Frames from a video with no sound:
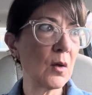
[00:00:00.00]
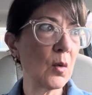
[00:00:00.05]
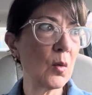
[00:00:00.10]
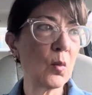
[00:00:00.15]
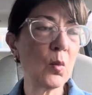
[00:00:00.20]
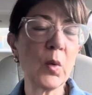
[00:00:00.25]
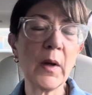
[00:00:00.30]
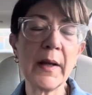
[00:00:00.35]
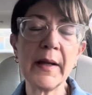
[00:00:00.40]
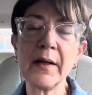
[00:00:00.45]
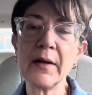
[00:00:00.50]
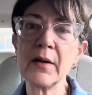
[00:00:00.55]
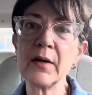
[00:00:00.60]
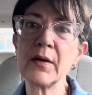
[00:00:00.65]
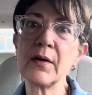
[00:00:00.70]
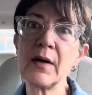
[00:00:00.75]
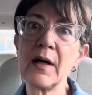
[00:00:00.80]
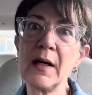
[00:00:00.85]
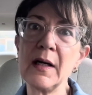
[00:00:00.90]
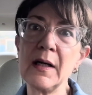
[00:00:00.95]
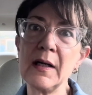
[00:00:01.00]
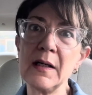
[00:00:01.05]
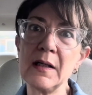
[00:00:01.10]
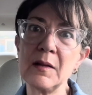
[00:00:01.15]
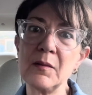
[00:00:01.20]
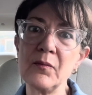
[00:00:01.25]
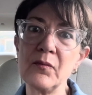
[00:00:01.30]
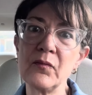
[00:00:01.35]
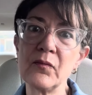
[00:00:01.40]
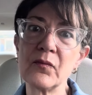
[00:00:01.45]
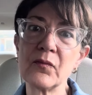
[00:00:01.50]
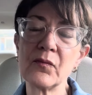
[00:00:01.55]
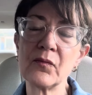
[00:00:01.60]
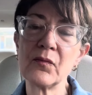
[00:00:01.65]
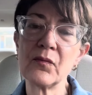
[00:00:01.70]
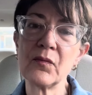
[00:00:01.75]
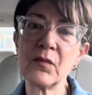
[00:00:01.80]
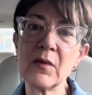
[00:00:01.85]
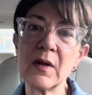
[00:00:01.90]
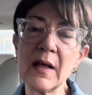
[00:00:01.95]
where um,
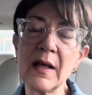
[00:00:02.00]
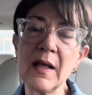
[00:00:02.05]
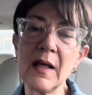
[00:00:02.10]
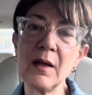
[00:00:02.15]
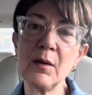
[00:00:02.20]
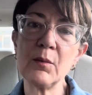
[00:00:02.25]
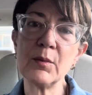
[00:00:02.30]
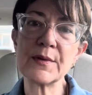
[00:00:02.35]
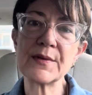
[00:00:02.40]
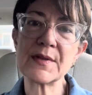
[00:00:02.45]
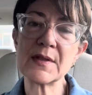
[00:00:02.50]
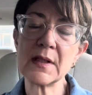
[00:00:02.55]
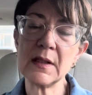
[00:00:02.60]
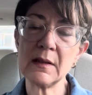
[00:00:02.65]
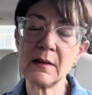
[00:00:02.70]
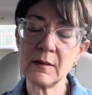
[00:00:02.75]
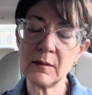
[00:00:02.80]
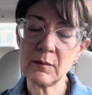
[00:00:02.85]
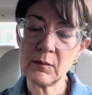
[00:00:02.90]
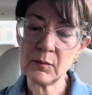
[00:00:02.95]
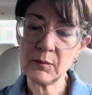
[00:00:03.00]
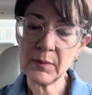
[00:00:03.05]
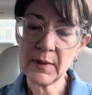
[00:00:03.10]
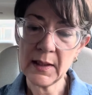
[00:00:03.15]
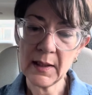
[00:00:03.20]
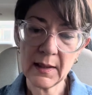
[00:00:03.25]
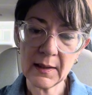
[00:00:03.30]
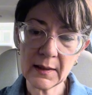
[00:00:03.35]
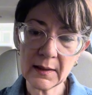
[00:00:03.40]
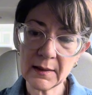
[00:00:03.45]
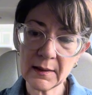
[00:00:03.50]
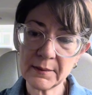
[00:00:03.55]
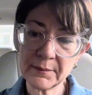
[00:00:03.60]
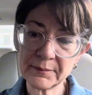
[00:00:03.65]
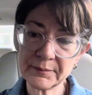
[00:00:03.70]
he was being